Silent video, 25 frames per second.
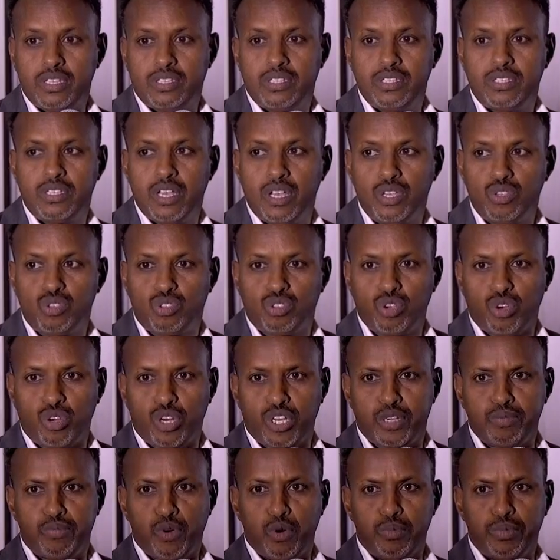This is a
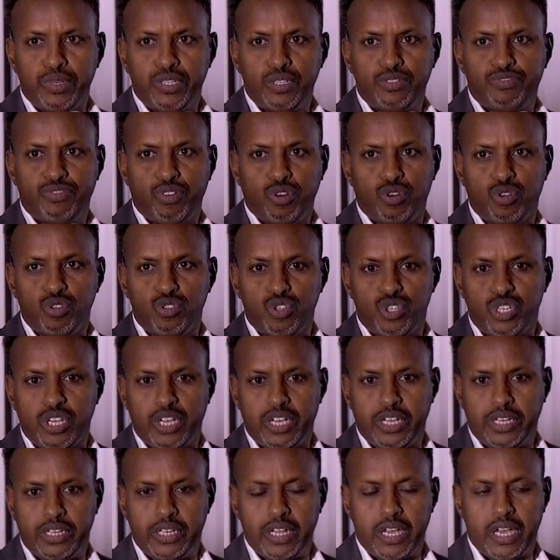historic moment for
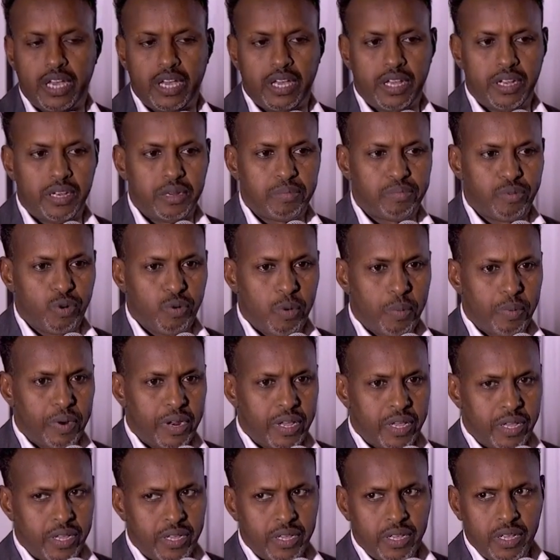Concern, and
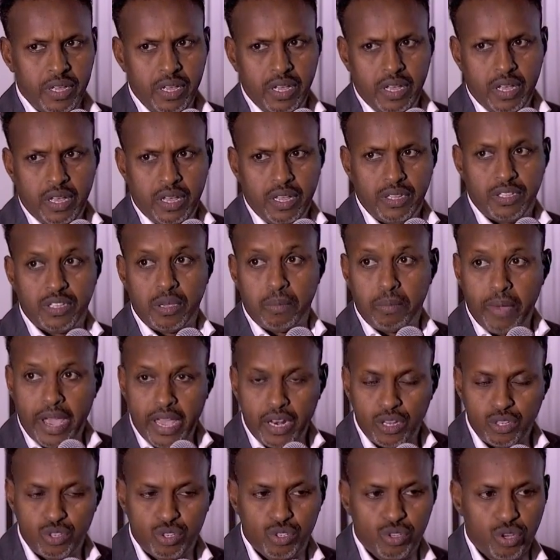probably it's a
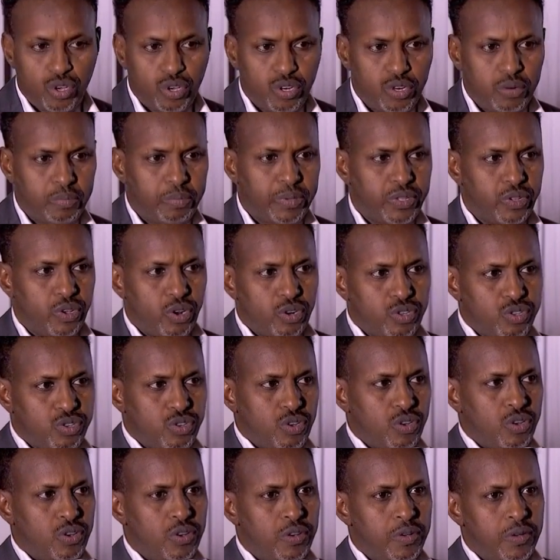milestone, but
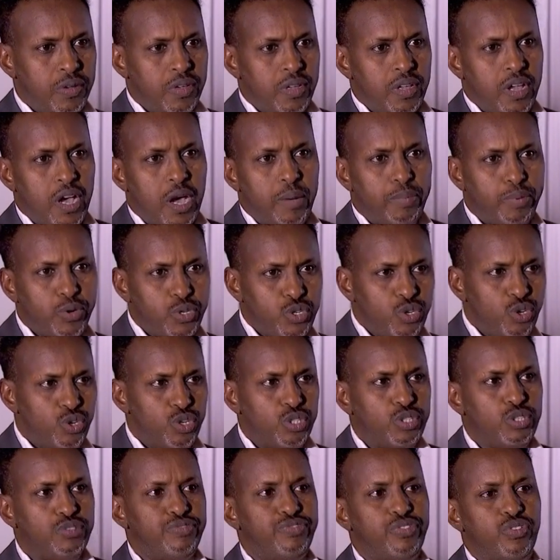also
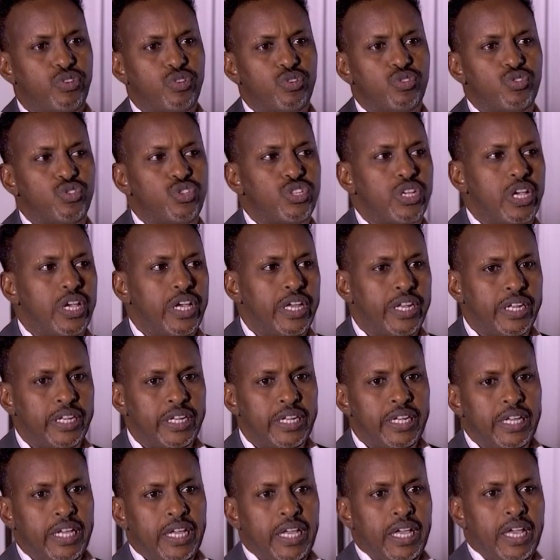opportunity for
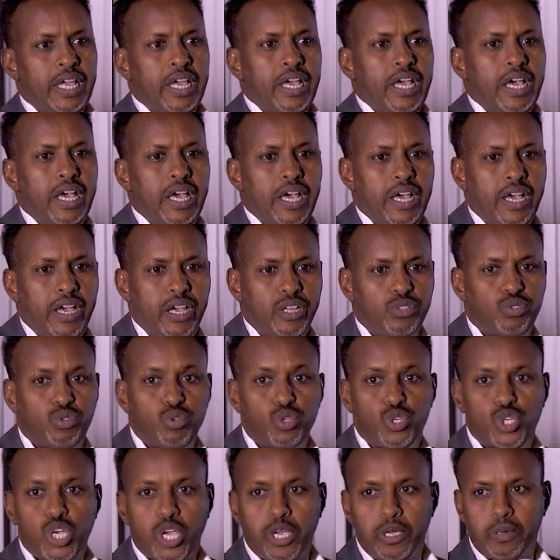Concern
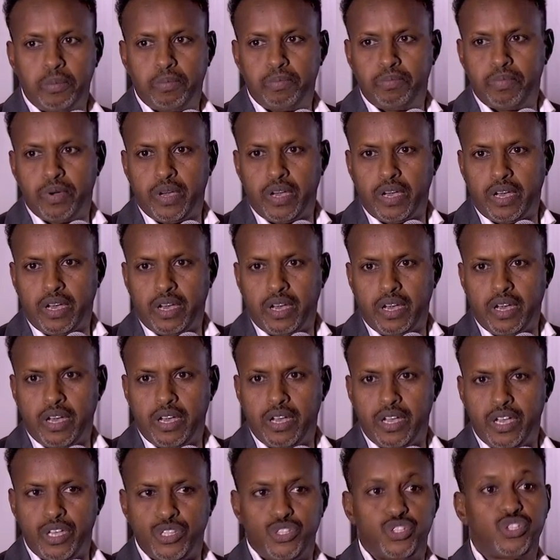to shape
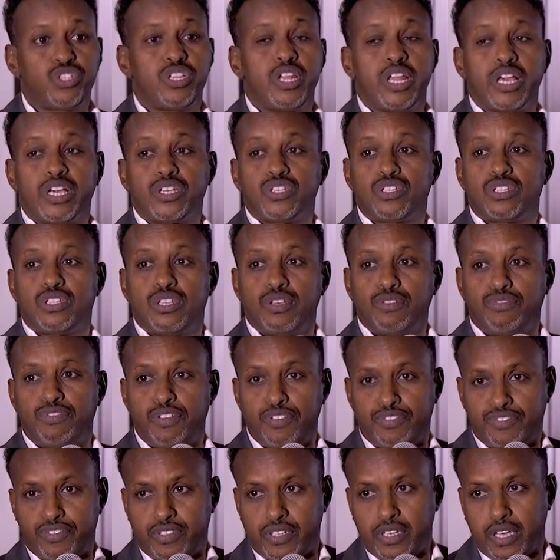its next
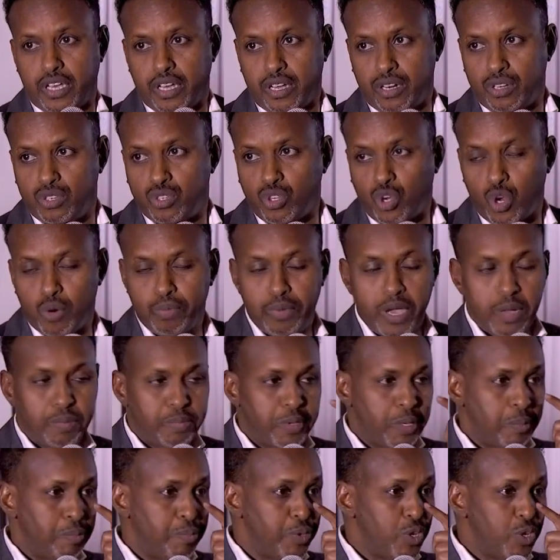50 years, or maybe